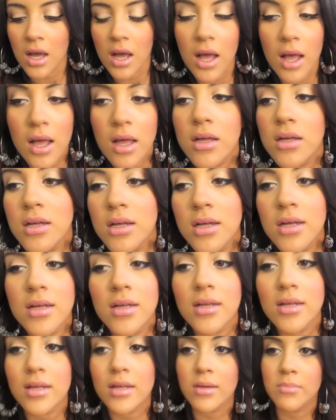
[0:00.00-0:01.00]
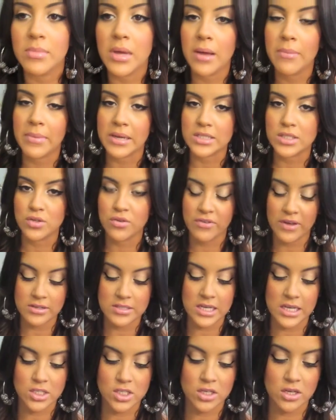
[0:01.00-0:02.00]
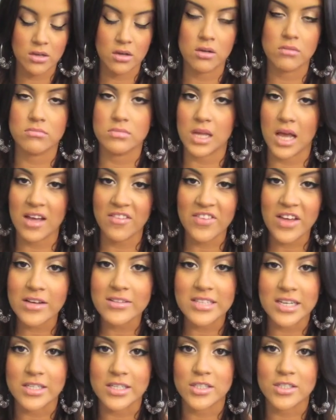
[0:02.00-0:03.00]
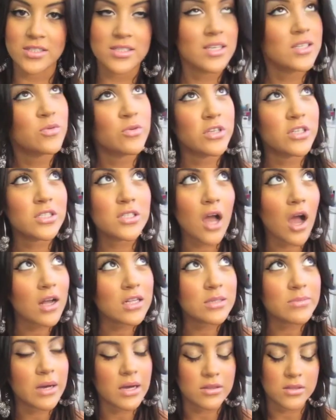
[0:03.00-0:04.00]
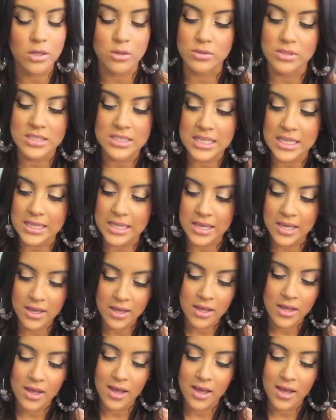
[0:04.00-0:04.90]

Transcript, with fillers: Um, my two foundation, not foundations because we just talked about those, silly.